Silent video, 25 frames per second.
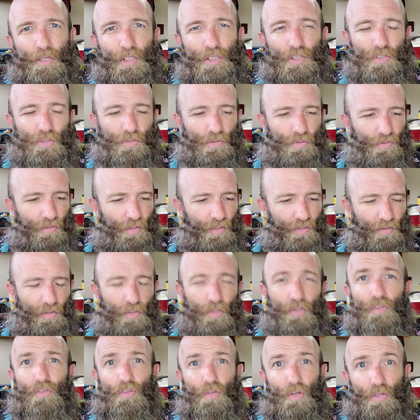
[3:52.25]
issues and
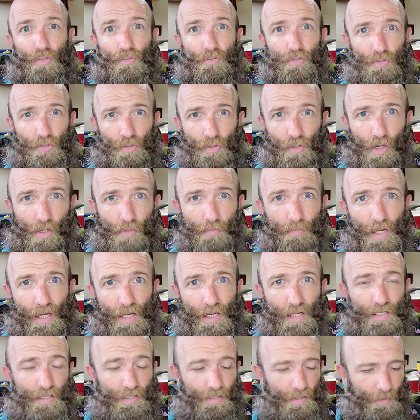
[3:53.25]
concerns in your own
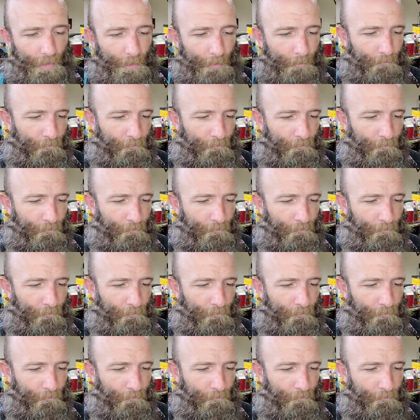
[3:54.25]
mind,